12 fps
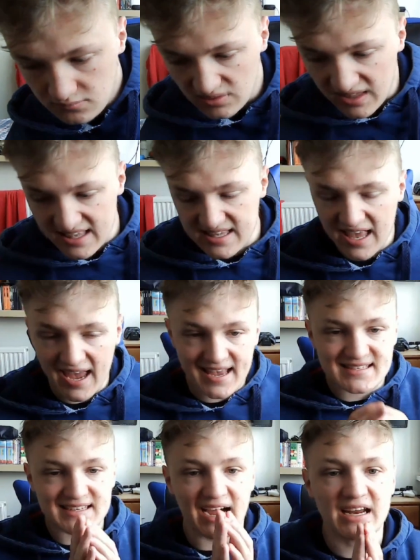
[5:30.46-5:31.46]
it's
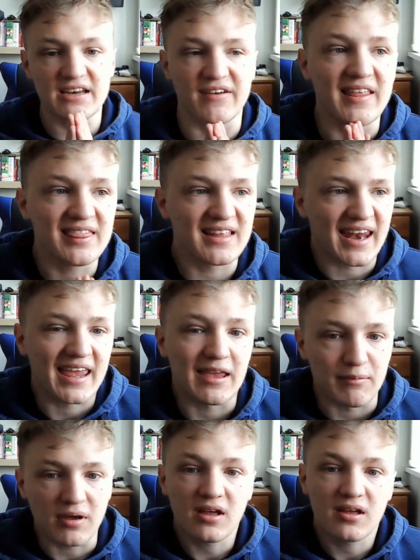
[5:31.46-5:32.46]
kind of in the
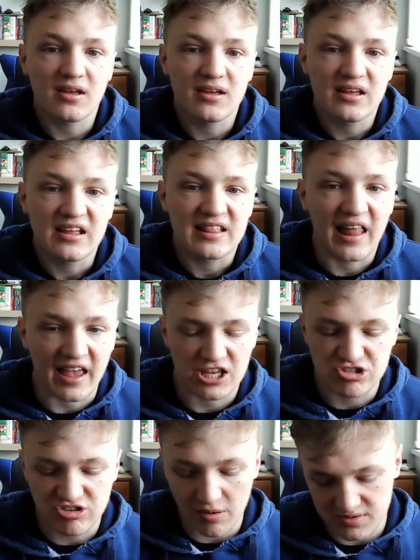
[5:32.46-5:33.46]
name. Like,
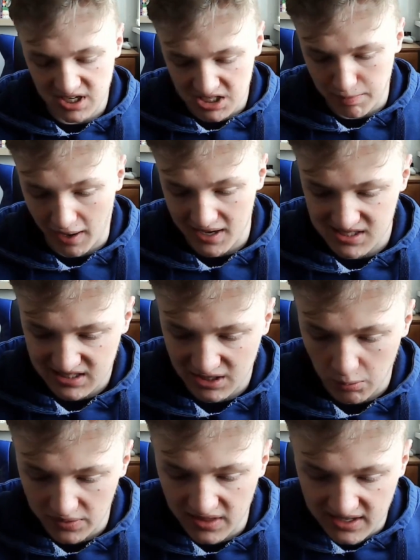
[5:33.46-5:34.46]
scripting is basically
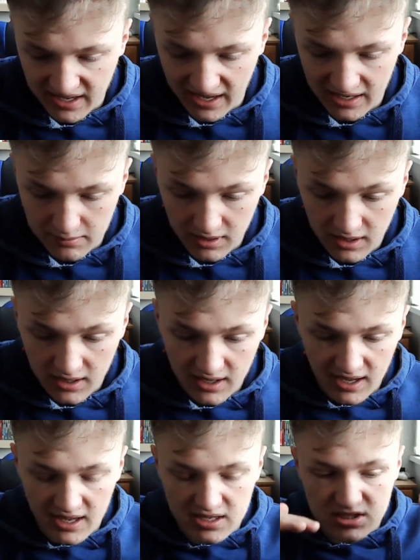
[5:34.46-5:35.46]
when the game
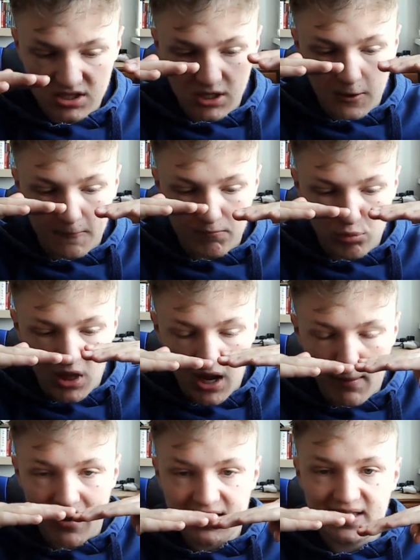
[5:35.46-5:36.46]
is,
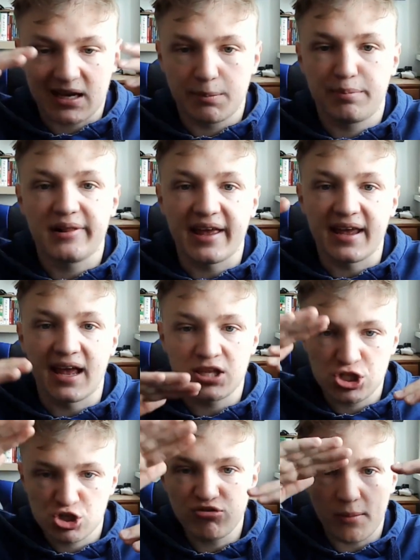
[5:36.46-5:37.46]
imagine like a play, it's
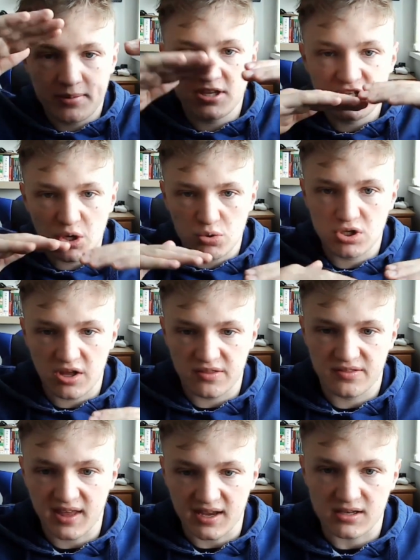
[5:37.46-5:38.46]
scripted to do certain
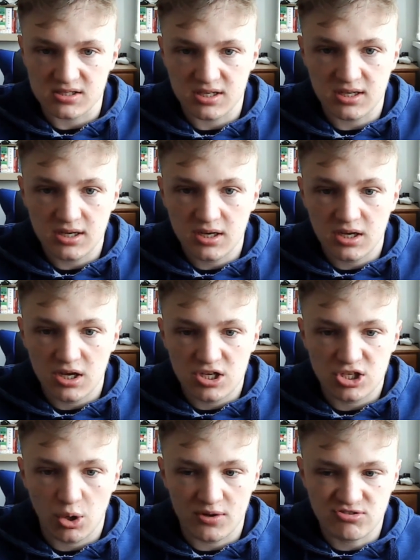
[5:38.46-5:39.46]
things.
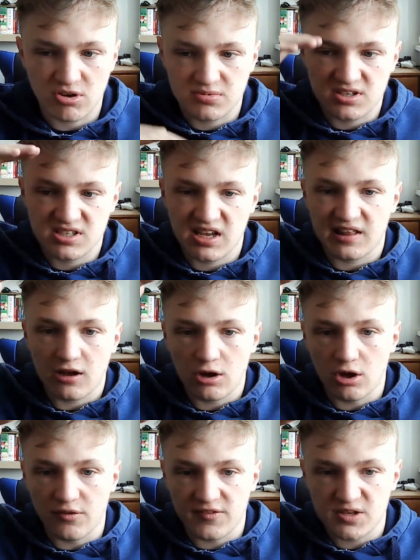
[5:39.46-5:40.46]
So it's scripted to say like,
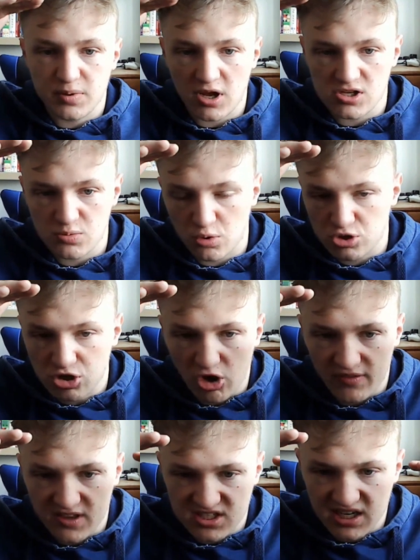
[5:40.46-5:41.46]
oh, this person must go out
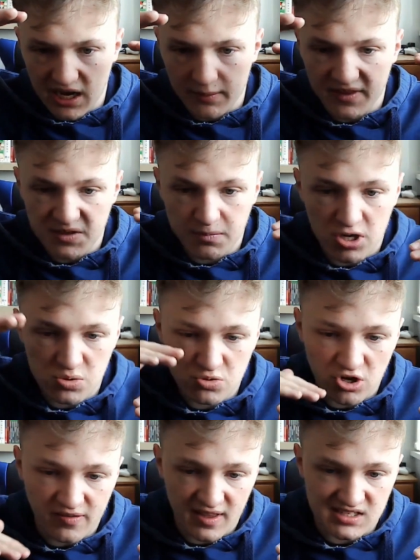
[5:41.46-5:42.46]
this time, this person must go
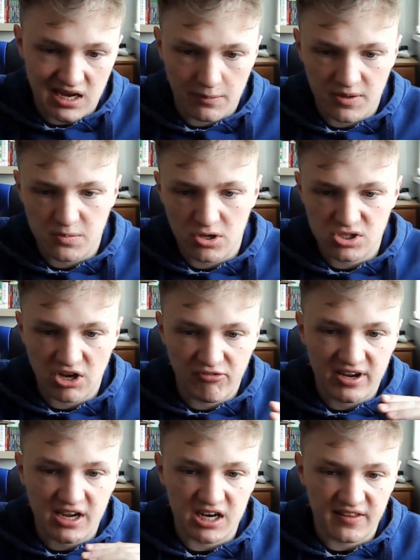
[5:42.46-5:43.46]
out that time, this person get red
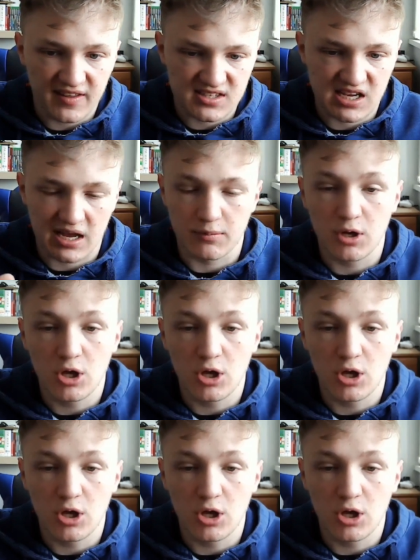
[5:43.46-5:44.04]
card at that time.